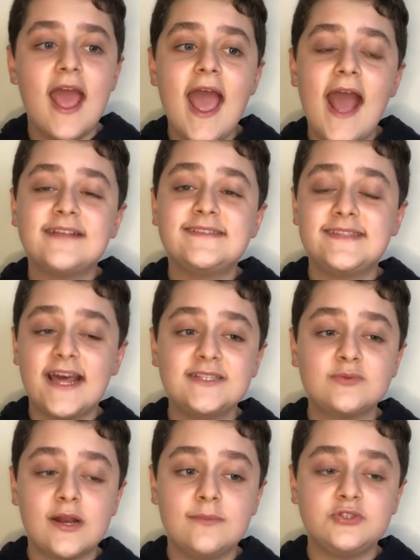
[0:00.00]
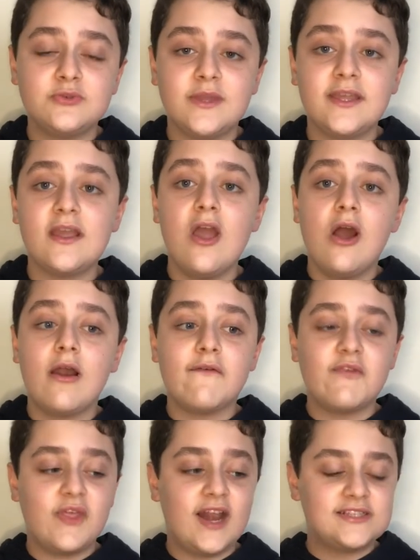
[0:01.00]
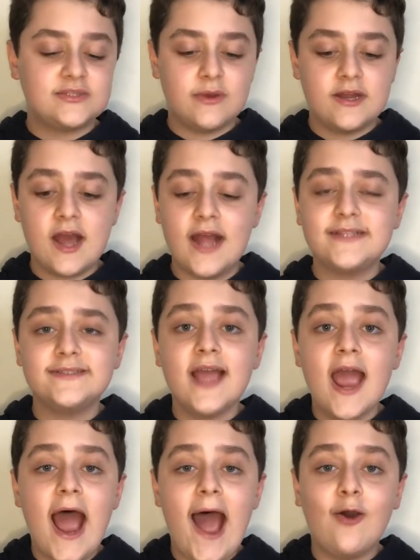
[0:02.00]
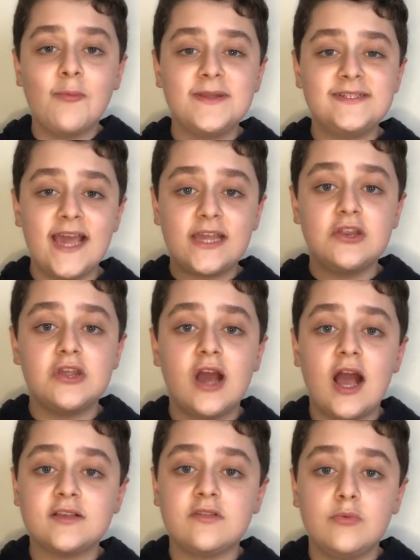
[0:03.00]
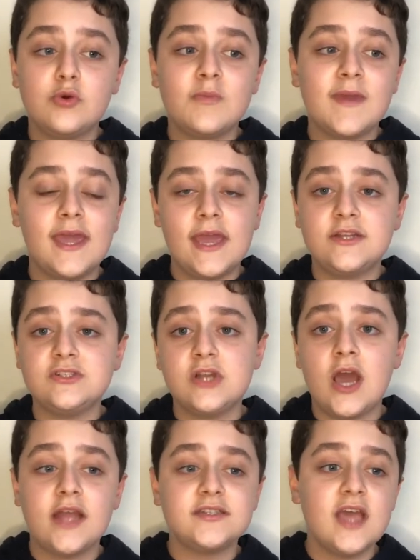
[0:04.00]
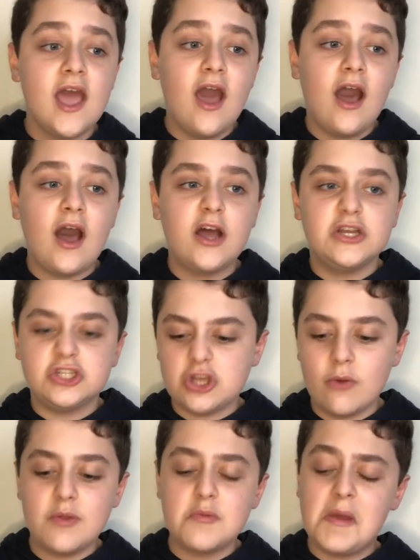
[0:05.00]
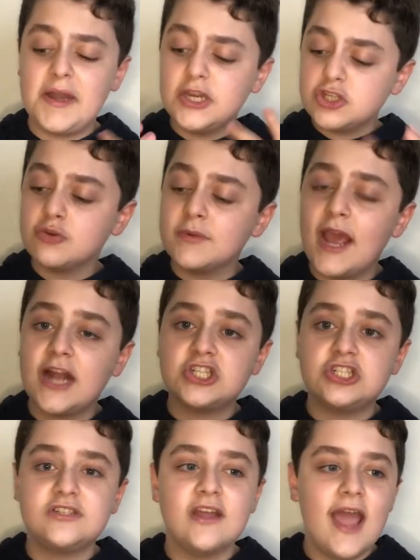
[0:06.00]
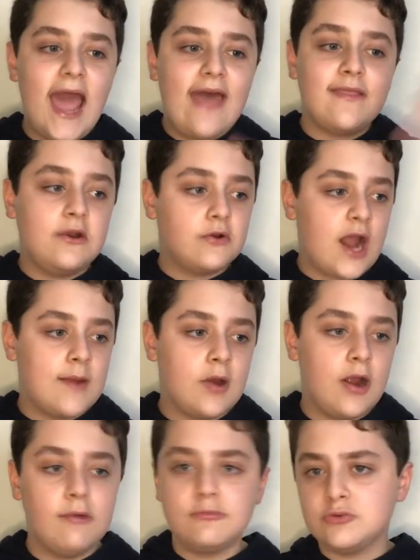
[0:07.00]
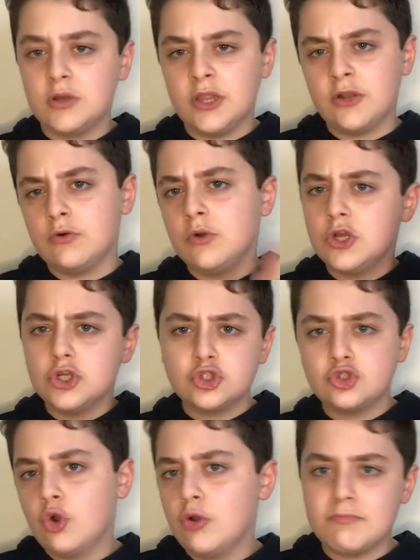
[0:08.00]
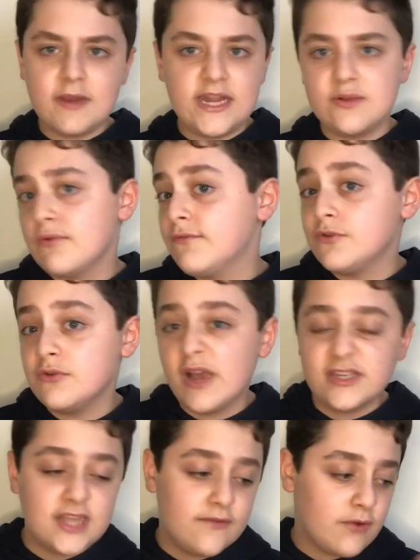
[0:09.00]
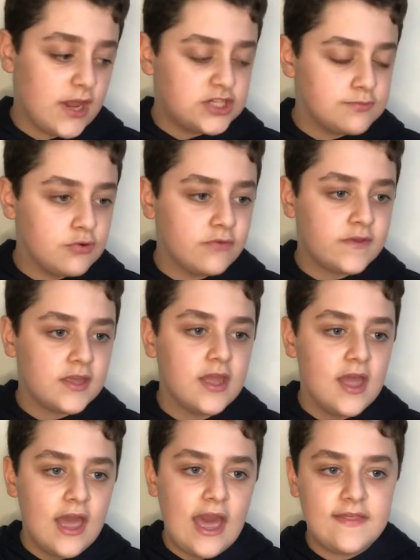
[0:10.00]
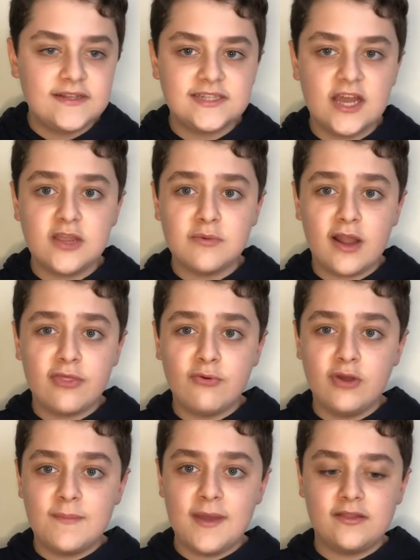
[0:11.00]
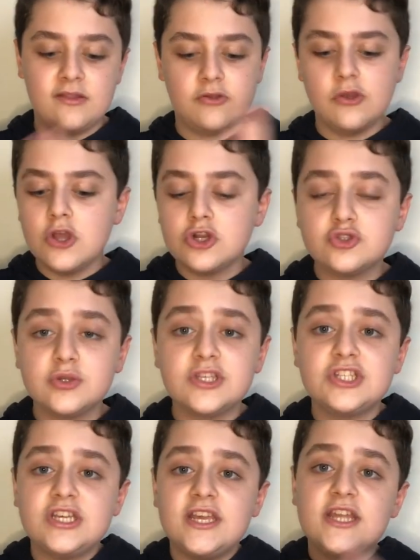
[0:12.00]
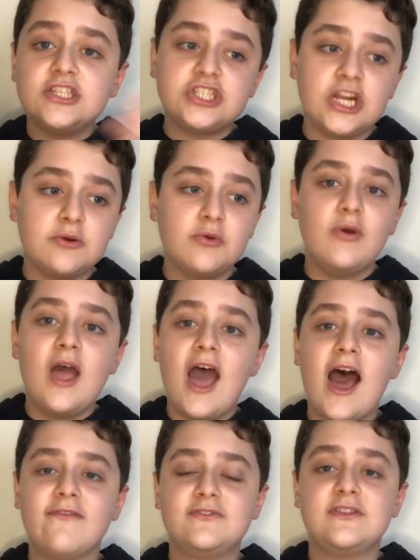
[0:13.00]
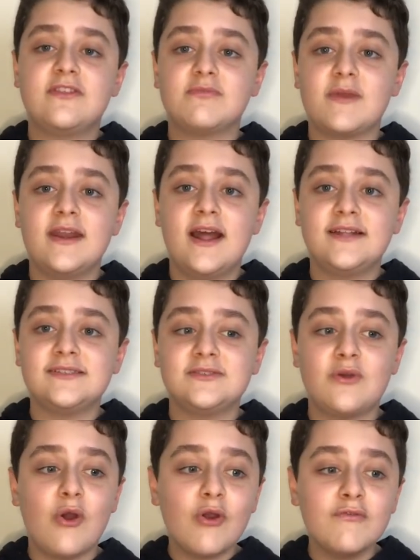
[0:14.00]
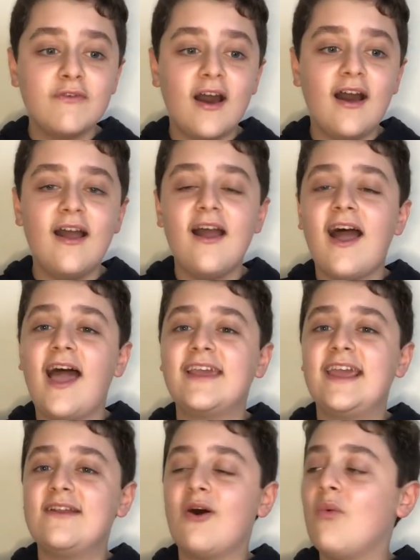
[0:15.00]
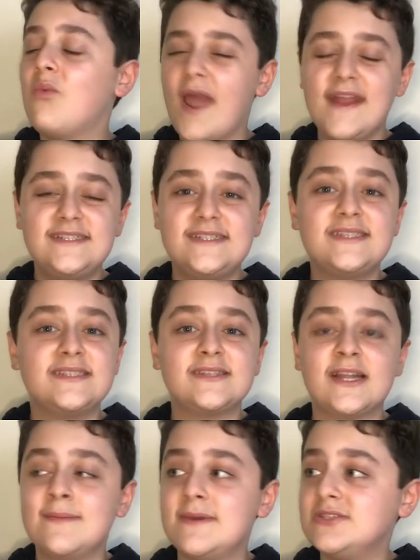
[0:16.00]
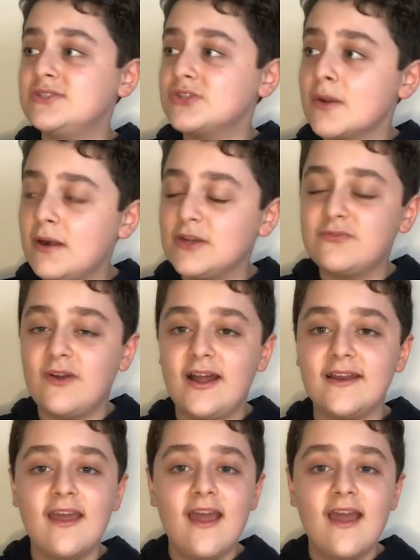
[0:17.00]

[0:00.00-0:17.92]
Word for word: And so that is what I'm doing over the next three nights. I'll be taking you guys along with me each night, uh, showing my initial reaction, and then I'll come home, do a little short mini review for each movie, and then I'll tell you what I thought about the trilogy in general after the three nights is over. I cannot wait. This is going to be so much fun.